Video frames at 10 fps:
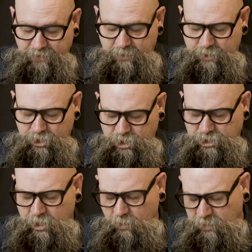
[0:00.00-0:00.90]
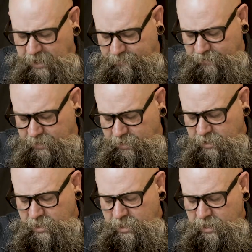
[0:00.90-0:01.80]
"Philemon, you're so loving,
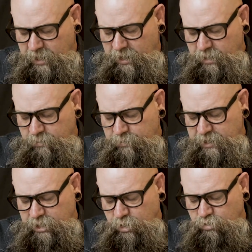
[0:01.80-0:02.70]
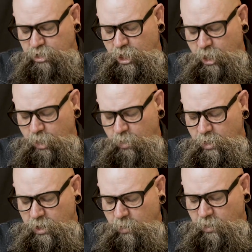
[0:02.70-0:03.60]
and you
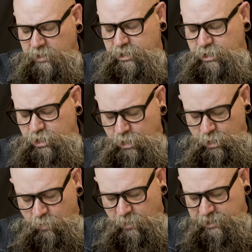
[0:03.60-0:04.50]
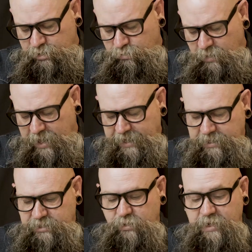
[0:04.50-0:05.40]
know what to do, what is
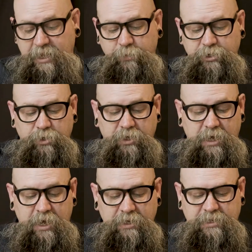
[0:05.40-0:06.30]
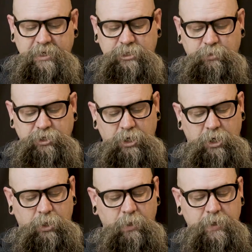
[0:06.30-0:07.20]
right." So now that we know the context, we
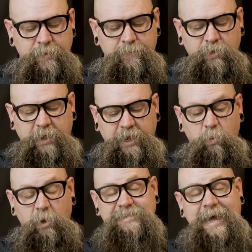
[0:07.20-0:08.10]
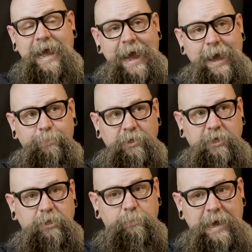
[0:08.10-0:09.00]
know like what's
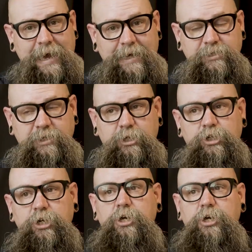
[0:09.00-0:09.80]
happening in the passage.